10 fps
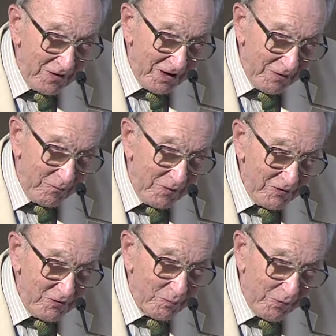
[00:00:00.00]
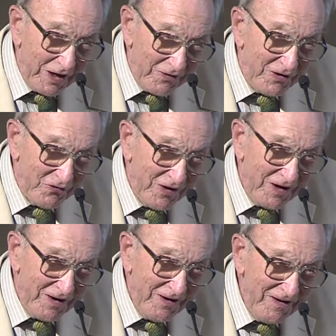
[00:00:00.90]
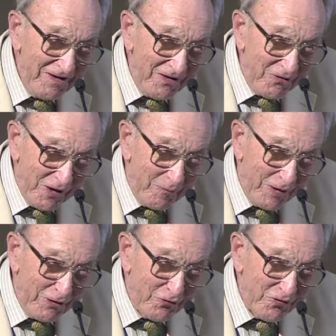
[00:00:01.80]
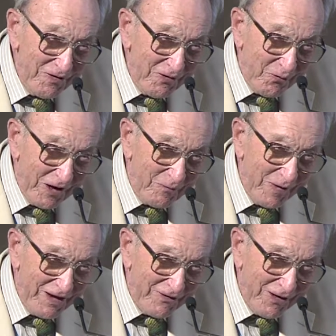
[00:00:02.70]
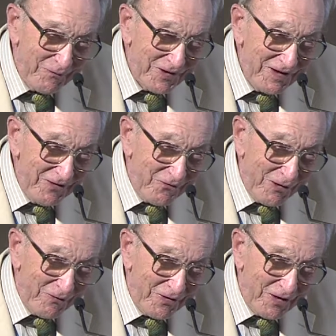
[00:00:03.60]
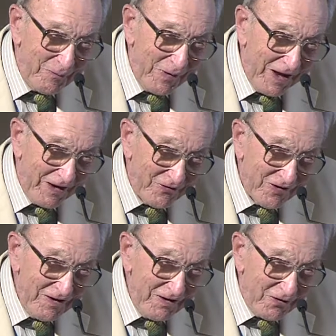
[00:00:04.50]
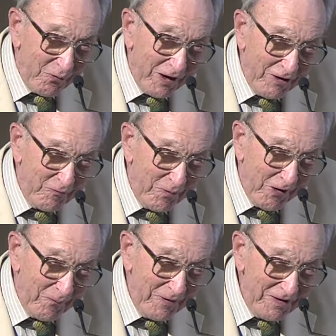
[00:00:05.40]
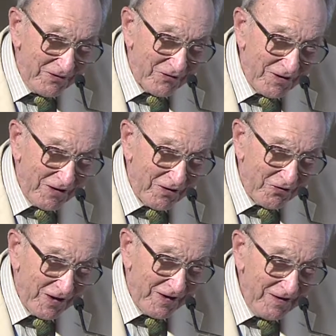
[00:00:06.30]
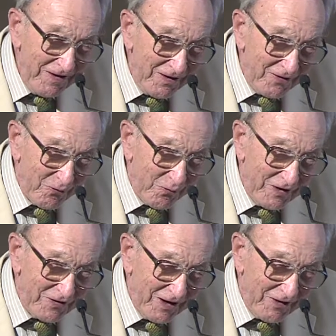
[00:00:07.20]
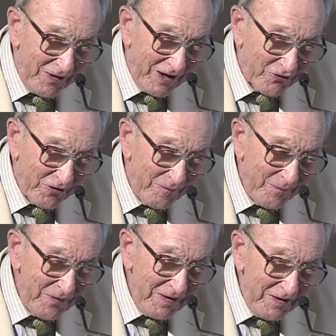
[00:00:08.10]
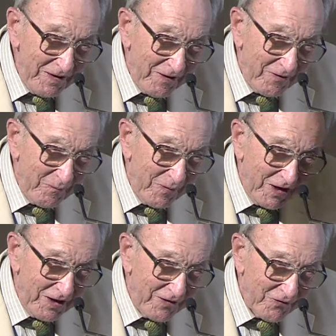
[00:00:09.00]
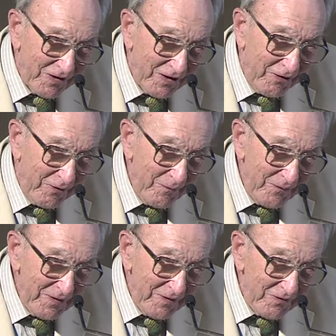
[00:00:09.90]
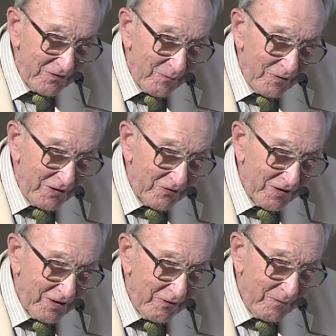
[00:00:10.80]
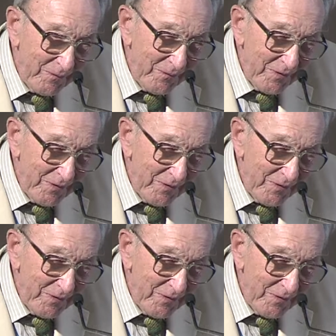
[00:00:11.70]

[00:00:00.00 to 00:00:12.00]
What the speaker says: in spring this year they both went bankrupt, folded their bags. The wave bulb is another thing that went out of action many years ago, some years ago.